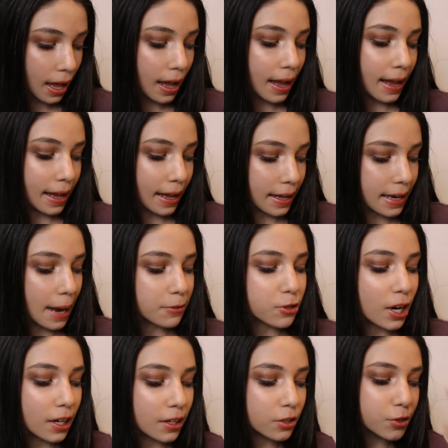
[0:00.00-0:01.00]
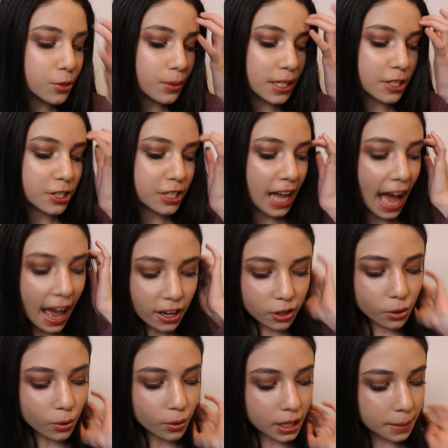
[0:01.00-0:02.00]
And I try to do each
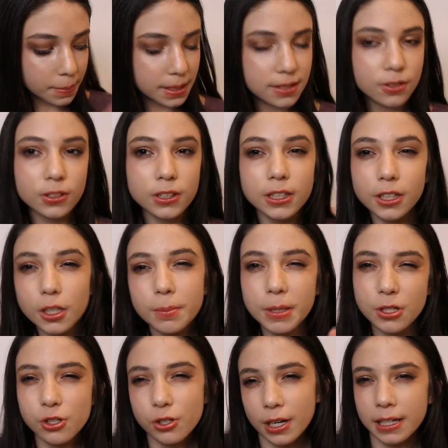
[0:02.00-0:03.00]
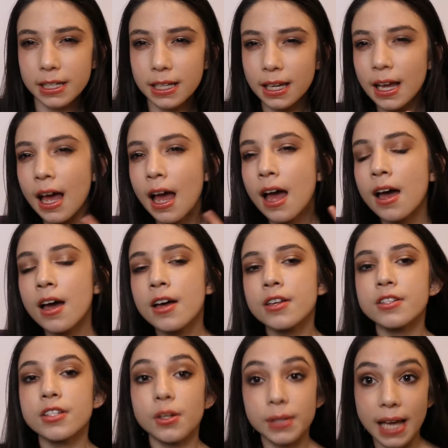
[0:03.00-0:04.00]
category, but it's a little bit tricky.
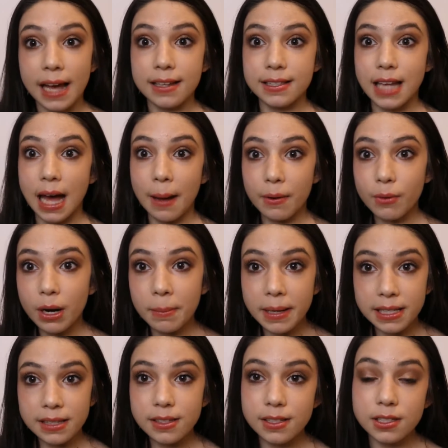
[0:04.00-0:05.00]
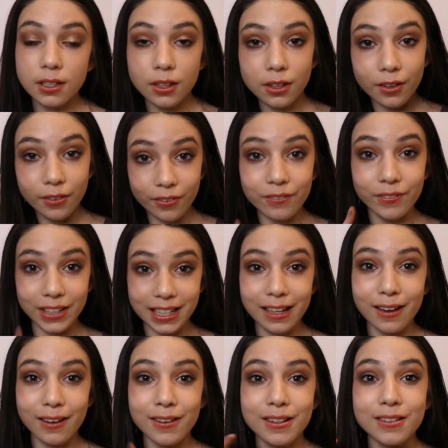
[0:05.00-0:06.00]
So yes, I don't want to make this
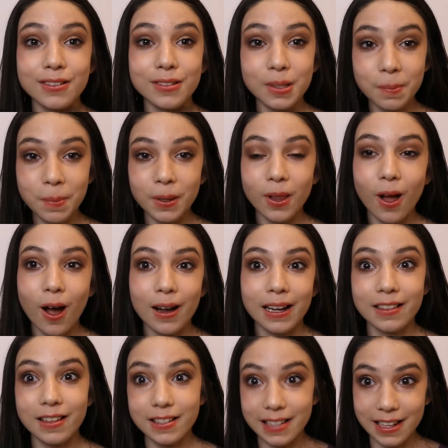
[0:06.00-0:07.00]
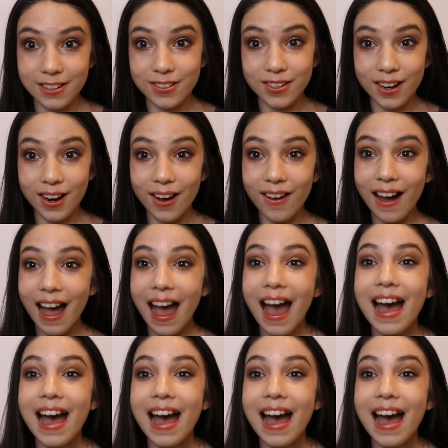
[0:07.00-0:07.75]
video super long in this intro.